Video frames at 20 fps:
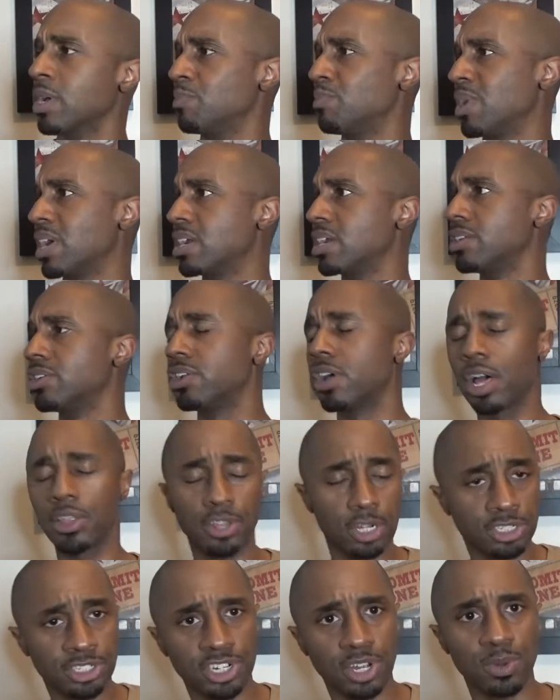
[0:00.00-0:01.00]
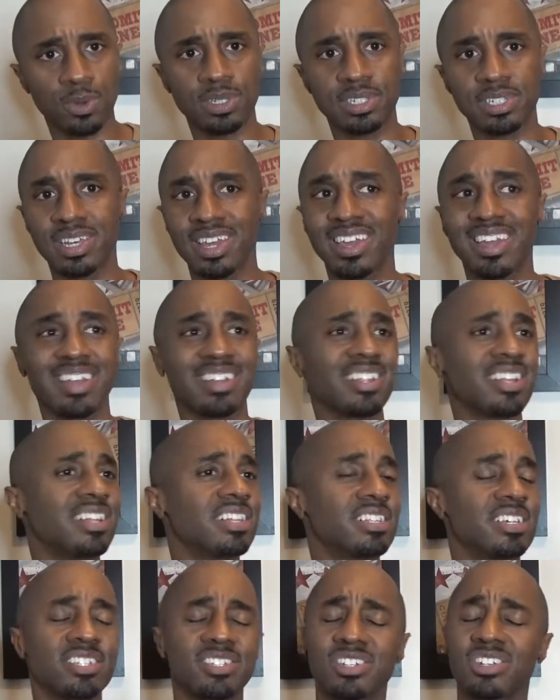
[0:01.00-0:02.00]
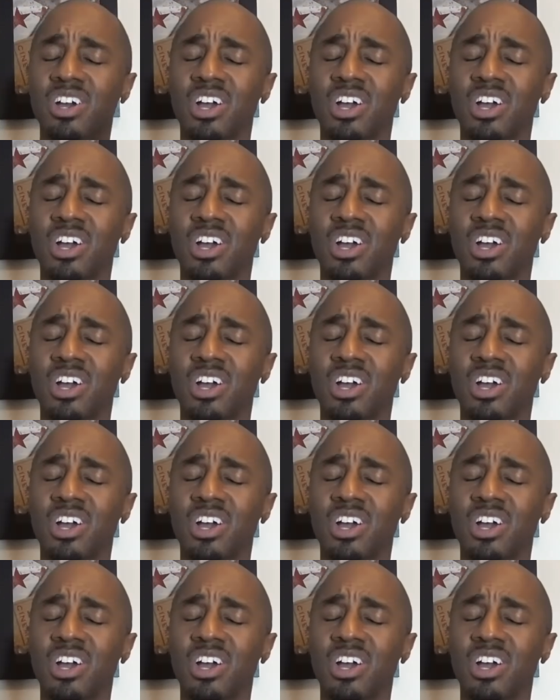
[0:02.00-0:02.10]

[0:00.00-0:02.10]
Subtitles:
but another show is saying, listen,